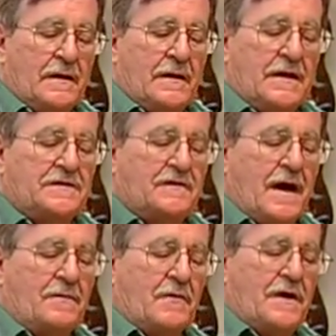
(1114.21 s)
its
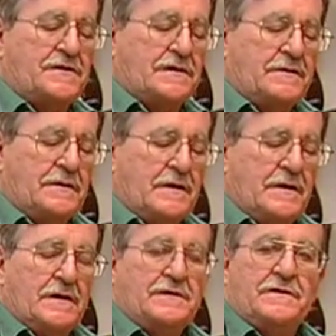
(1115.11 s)
vibration
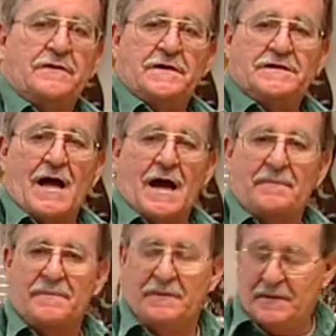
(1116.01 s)
to the
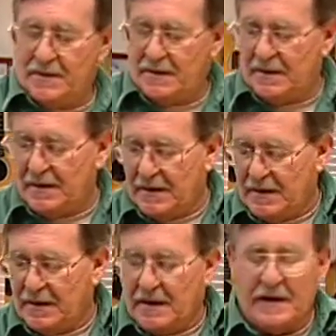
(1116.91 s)
top,
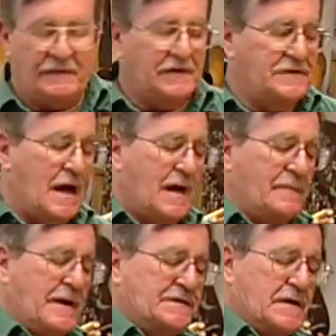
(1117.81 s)
and the top
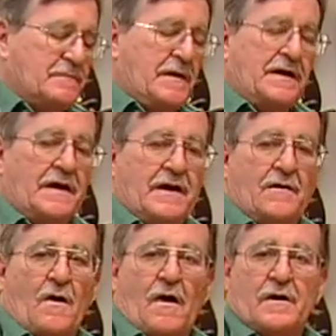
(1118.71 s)
ends up making an
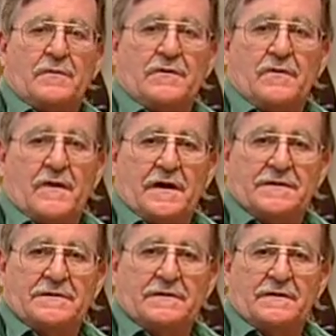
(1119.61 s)
audible noise
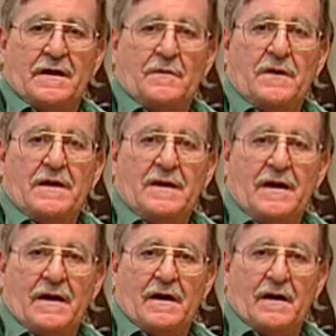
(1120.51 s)
that we can
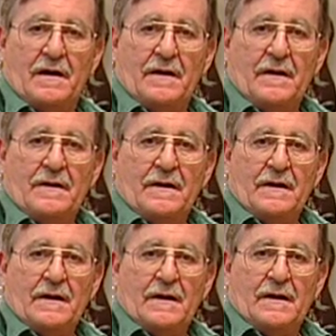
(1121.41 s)
hear.
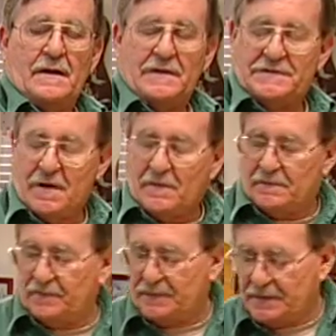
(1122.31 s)
So
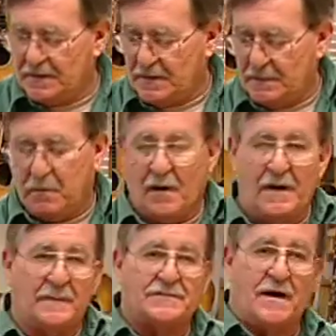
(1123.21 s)
the point
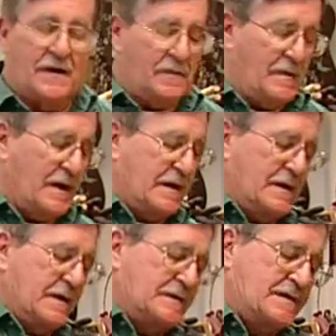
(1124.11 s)
I'm trying to make
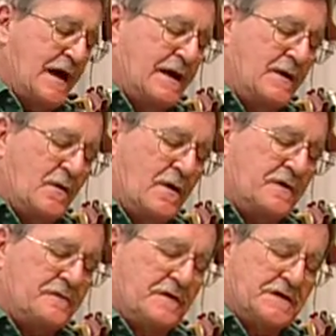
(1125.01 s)
is that in
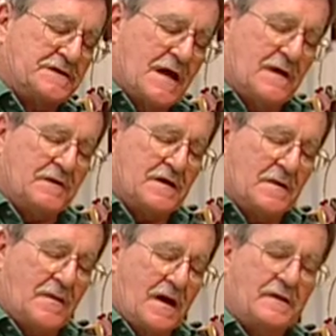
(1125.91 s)
order for the sound to
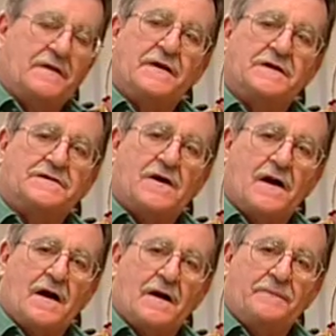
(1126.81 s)
come out of the
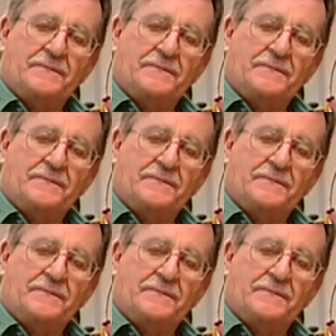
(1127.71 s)
guitar,